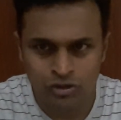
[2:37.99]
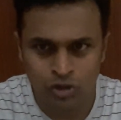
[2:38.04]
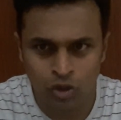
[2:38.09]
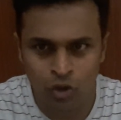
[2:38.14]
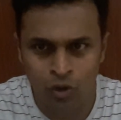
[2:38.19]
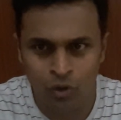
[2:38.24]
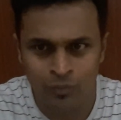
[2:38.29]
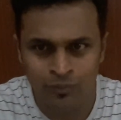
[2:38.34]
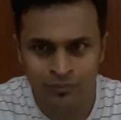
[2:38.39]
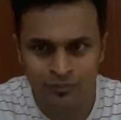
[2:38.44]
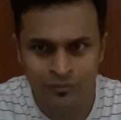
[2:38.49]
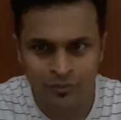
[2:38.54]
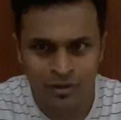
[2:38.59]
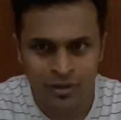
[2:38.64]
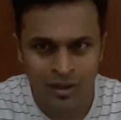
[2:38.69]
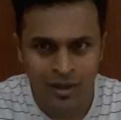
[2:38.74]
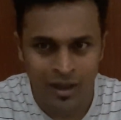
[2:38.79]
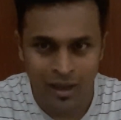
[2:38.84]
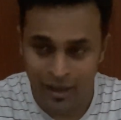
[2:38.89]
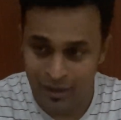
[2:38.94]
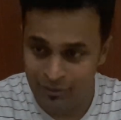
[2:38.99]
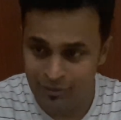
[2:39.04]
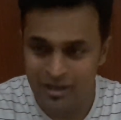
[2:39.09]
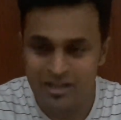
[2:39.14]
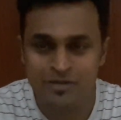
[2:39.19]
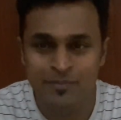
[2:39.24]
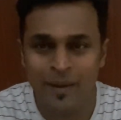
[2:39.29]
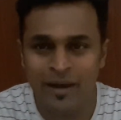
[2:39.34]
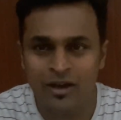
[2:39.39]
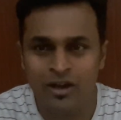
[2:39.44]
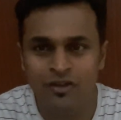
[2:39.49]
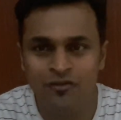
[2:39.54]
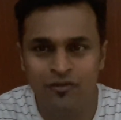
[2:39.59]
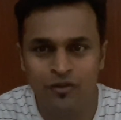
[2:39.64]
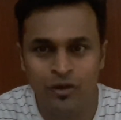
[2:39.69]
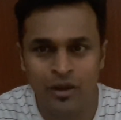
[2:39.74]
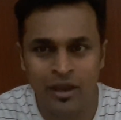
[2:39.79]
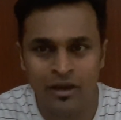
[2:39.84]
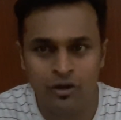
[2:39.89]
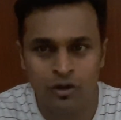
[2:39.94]
So. And it's better
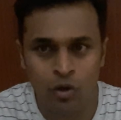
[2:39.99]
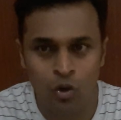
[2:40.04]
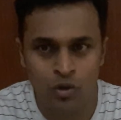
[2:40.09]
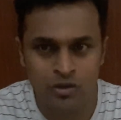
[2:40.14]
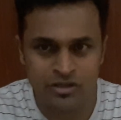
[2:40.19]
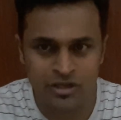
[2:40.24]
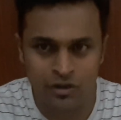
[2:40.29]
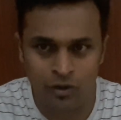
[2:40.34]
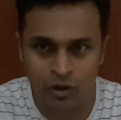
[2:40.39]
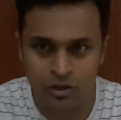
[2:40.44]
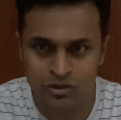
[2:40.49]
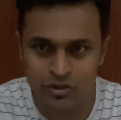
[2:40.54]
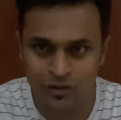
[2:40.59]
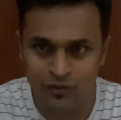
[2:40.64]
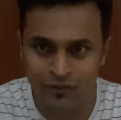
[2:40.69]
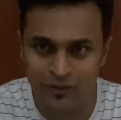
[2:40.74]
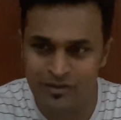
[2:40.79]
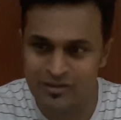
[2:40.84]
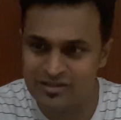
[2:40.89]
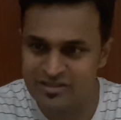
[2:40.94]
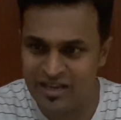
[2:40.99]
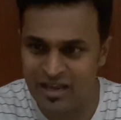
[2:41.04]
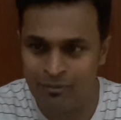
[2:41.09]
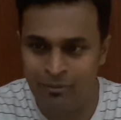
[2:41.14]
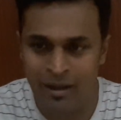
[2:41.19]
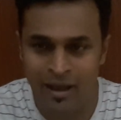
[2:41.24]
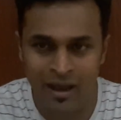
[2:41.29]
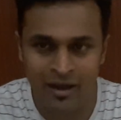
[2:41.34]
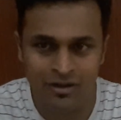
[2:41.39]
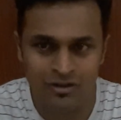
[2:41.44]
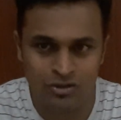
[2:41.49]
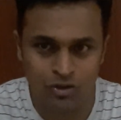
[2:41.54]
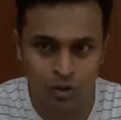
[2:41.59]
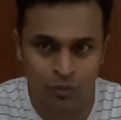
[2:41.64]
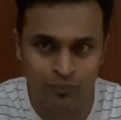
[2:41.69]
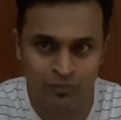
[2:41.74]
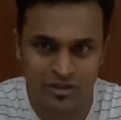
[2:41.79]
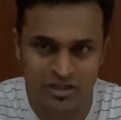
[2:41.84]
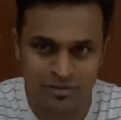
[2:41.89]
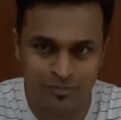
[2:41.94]
if you can close it also with same hand.
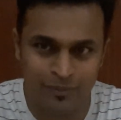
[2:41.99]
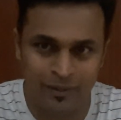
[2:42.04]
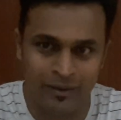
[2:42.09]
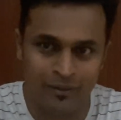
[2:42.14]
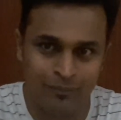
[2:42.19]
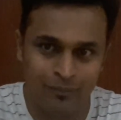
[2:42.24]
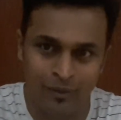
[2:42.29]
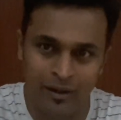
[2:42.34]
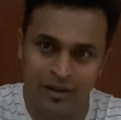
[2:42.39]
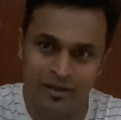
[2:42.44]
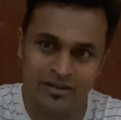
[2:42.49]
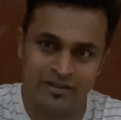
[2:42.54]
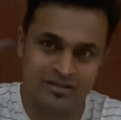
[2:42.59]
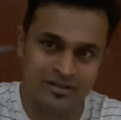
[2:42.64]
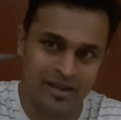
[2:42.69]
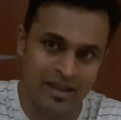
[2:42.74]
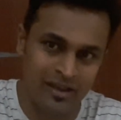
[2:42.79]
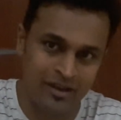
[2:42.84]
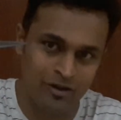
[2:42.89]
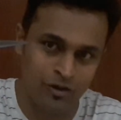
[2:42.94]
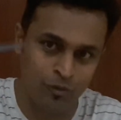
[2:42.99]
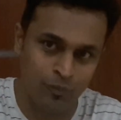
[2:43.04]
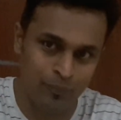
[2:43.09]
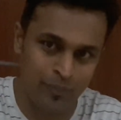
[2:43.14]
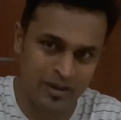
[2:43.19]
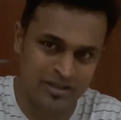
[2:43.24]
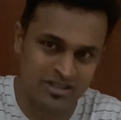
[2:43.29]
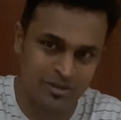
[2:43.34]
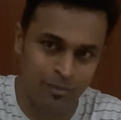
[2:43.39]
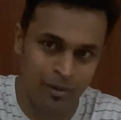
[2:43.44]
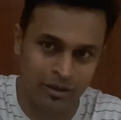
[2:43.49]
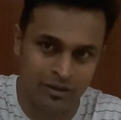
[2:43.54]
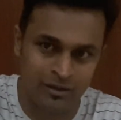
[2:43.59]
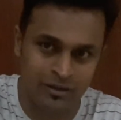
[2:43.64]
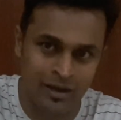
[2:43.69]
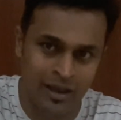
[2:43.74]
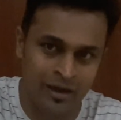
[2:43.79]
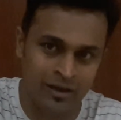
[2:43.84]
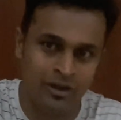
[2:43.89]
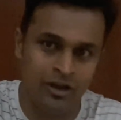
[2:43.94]
So this is like you press the
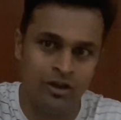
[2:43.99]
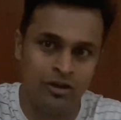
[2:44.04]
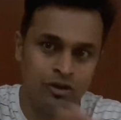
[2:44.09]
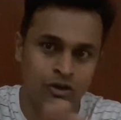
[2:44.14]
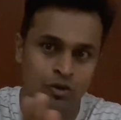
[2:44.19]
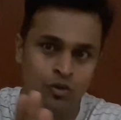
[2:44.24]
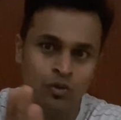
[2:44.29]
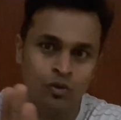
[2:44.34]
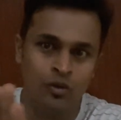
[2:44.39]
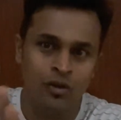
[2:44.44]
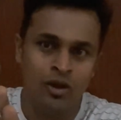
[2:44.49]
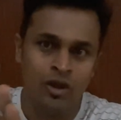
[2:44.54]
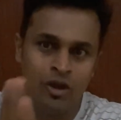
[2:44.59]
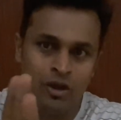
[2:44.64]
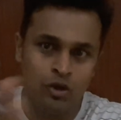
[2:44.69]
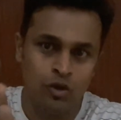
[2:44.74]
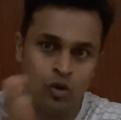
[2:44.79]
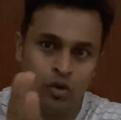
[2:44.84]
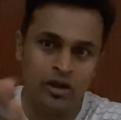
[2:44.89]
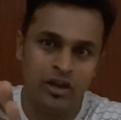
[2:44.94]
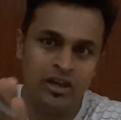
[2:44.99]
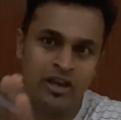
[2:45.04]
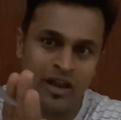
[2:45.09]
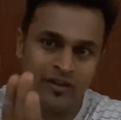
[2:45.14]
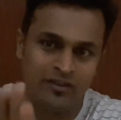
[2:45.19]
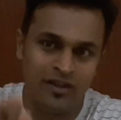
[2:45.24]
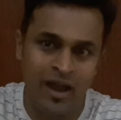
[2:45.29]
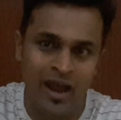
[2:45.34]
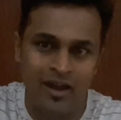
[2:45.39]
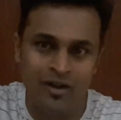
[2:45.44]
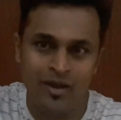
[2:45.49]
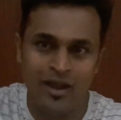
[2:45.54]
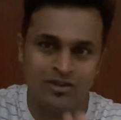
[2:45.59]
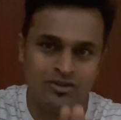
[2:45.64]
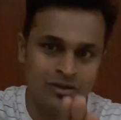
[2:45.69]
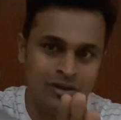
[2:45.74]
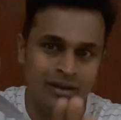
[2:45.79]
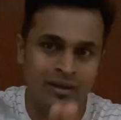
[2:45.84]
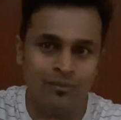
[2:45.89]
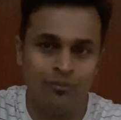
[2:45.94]
button and you don't need the other hand.
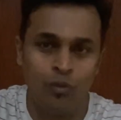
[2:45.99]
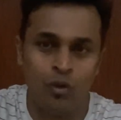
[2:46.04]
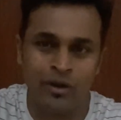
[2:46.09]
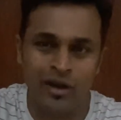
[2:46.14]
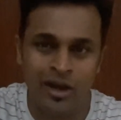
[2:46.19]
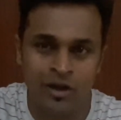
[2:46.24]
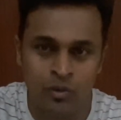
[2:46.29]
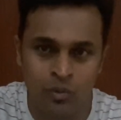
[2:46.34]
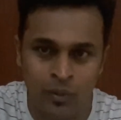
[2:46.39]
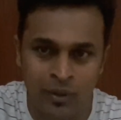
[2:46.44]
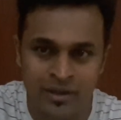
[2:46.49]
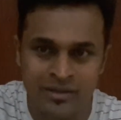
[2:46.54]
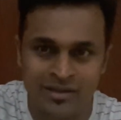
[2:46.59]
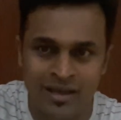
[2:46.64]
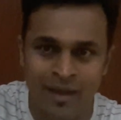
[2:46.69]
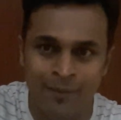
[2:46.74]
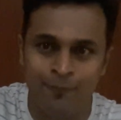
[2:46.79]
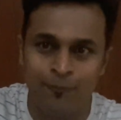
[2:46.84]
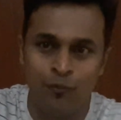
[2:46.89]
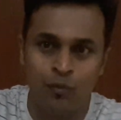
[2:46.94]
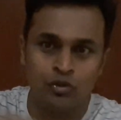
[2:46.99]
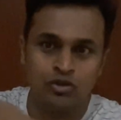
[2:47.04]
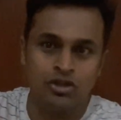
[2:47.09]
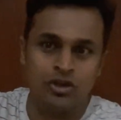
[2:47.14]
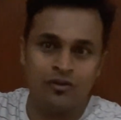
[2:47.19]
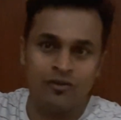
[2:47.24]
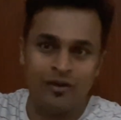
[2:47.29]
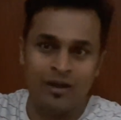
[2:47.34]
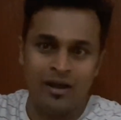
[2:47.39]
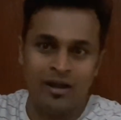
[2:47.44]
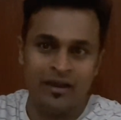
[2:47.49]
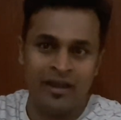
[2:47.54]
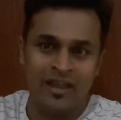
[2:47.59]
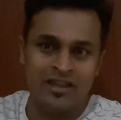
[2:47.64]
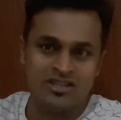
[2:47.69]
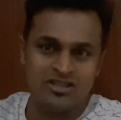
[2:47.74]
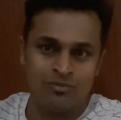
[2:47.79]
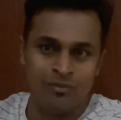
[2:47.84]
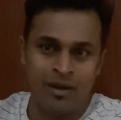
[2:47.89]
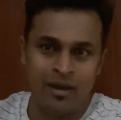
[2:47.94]
Actually, what I do is I push it
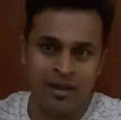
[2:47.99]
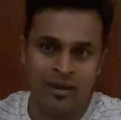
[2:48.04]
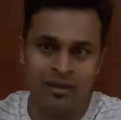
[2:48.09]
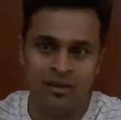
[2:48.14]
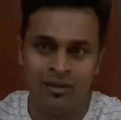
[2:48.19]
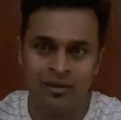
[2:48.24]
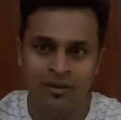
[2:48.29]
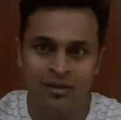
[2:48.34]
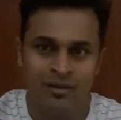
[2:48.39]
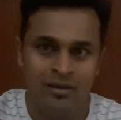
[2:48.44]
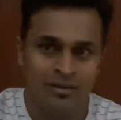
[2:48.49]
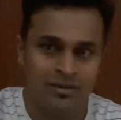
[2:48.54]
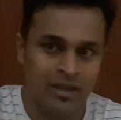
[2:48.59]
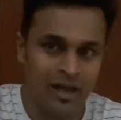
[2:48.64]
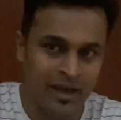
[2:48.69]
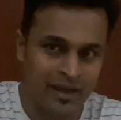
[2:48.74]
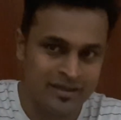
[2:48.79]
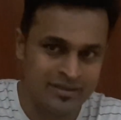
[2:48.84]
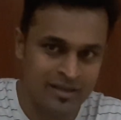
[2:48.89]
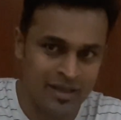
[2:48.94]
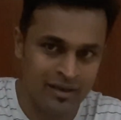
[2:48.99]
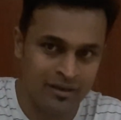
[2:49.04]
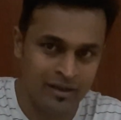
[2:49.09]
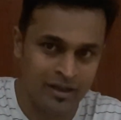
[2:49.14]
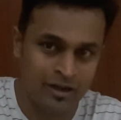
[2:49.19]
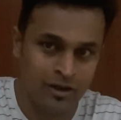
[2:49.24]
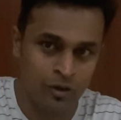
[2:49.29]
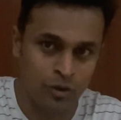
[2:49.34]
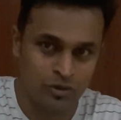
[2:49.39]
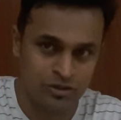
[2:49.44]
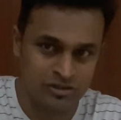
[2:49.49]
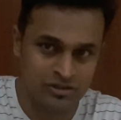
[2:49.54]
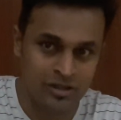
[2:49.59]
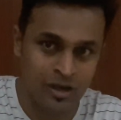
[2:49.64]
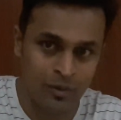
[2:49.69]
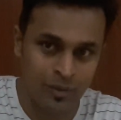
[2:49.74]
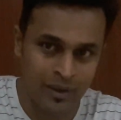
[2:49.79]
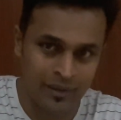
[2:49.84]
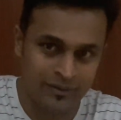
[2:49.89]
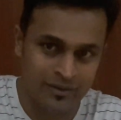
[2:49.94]
against my thighs and it closes
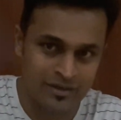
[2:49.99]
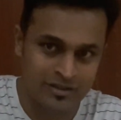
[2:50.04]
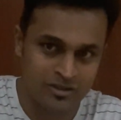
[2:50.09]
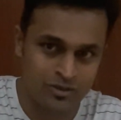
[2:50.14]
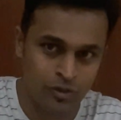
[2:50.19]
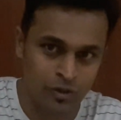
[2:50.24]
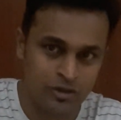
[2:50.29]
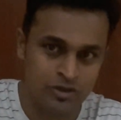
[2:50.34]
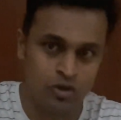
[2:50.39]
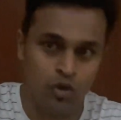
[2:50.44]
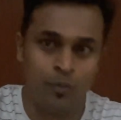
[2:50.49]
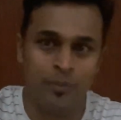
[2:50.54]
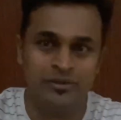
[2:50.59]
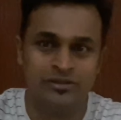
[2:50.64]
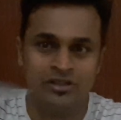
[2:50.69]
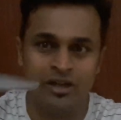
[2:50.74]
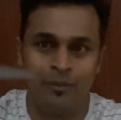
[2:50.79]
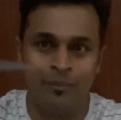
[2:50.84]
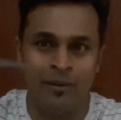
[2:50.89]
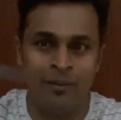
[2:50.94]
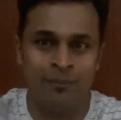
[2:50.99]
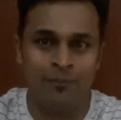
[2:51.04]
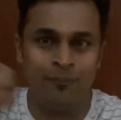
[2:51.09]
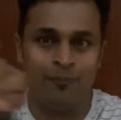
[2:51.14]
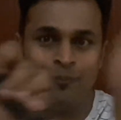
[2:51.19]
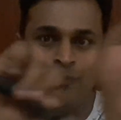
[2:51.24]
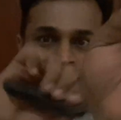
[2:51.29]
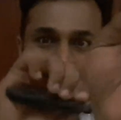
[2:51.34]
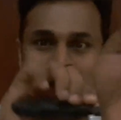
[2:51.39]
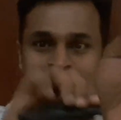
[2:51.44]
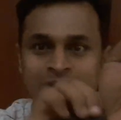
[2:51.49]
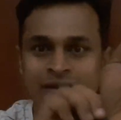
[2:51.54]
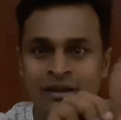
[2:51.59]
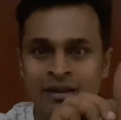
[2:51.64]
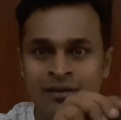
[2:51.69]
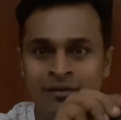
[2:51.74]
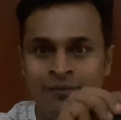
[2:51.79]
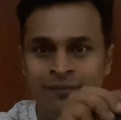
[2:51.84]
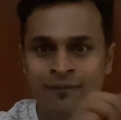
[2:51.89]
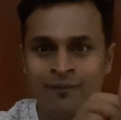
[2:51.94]
down like this. So it opens up and press it,
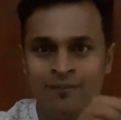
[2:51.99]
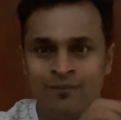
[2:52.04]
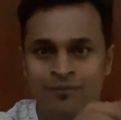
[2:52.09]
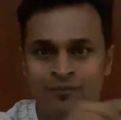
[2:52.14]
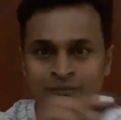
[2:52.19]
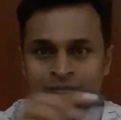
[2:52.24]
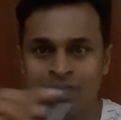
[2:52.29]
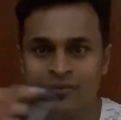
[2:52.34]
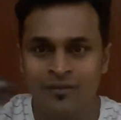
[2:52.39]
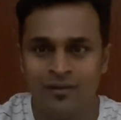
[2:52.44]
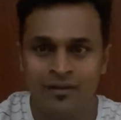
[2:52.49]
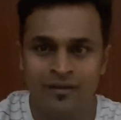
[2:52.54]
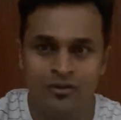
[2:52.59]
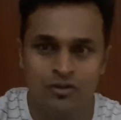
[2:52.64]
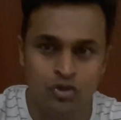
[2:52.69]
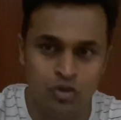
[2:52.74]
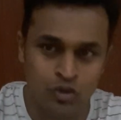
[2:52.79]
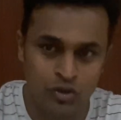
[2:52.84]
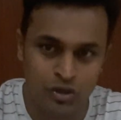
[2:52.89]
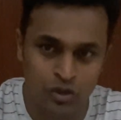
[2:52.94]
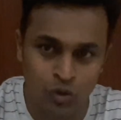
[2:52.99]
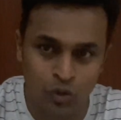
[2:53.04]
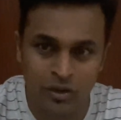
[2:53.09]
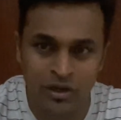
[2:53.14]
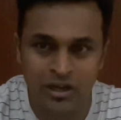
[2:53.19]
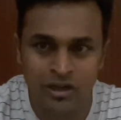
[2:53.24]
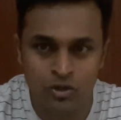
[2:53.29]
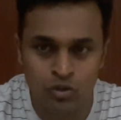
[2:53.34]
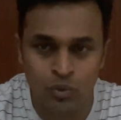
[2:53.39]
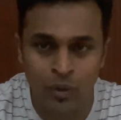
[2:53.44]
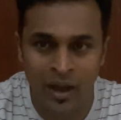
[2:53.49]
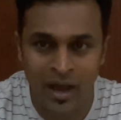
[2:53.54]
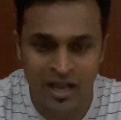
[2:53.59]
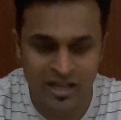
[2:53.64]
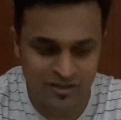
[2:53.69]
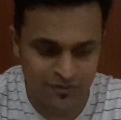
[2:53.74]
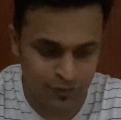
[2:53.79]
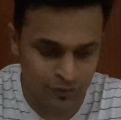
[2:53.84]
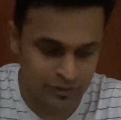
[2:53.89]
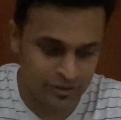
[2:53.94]
and so you don't need two
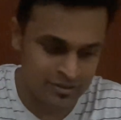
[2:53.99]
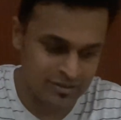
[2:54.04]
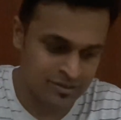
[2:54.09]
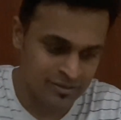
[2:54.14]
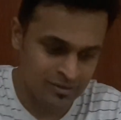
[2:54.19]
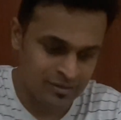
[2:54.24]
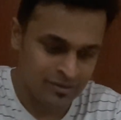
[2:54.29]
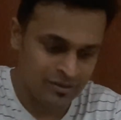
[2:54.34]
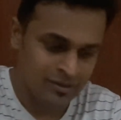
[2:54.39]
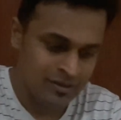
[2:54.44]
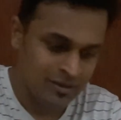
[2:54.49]
hands for this.